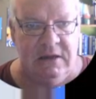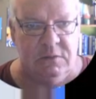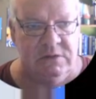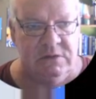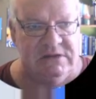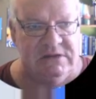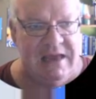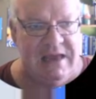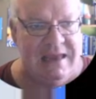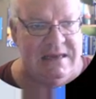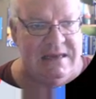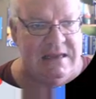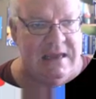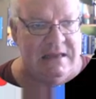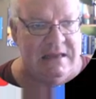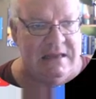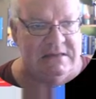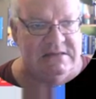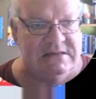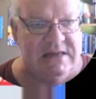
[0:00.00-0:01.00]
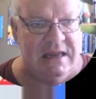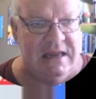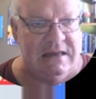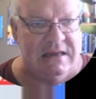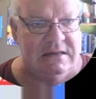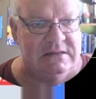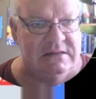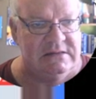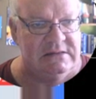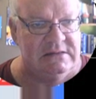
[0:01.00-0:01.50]
It was 88
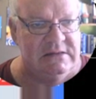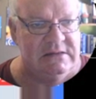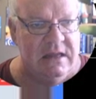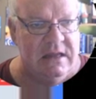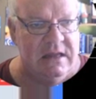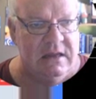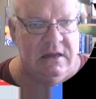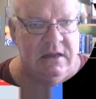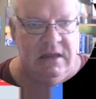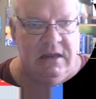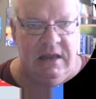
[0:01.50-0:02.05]
cents.